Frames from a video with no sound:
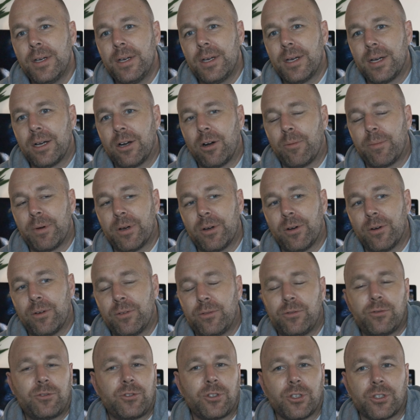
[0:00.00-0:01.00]
helmet
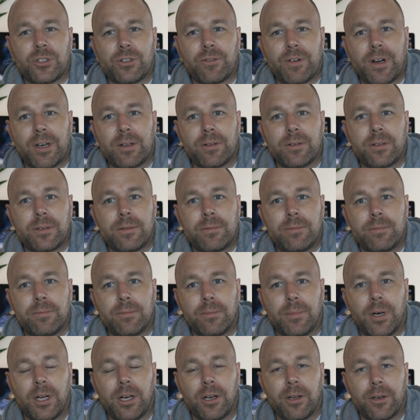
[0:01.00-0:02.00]
just around
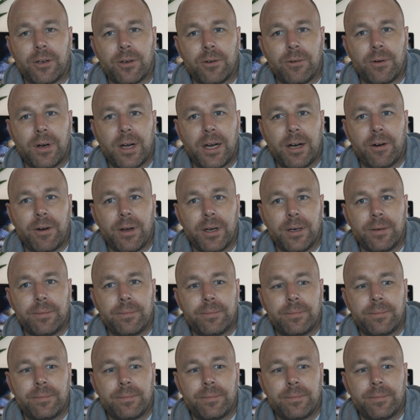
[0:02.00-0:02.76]
my local area.